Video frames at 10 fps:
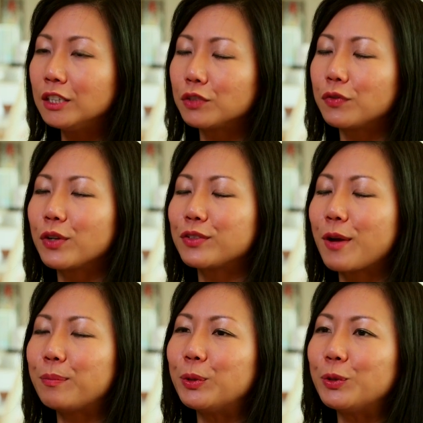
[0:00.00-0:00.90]
So for
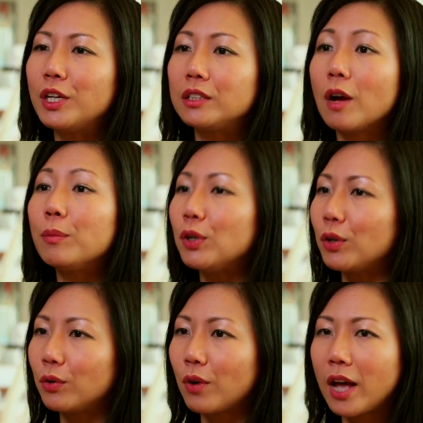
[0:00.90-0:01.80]
example,
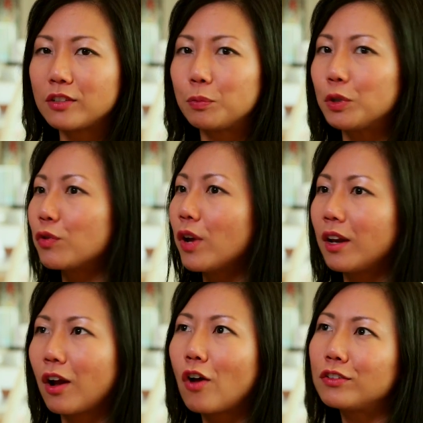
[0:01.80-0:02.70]
W has been
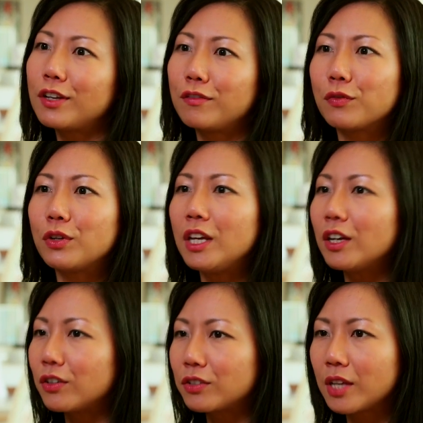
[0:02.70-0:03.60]
creating content for
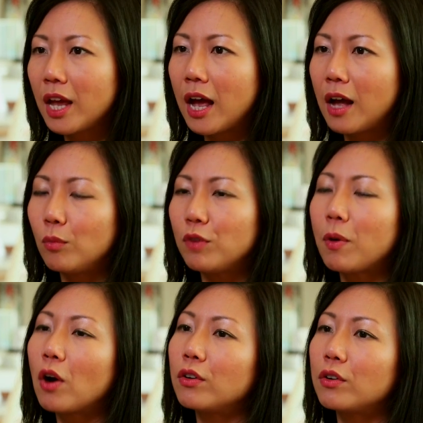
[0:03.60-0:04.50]
years. We
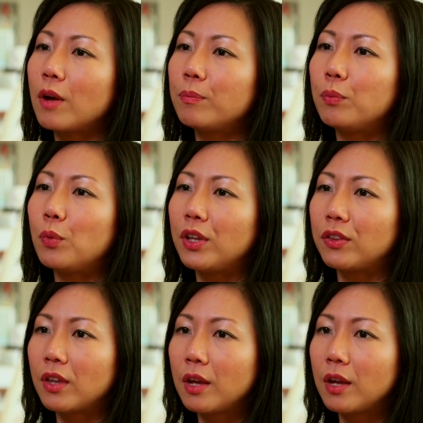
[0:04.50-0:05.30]
partnered up with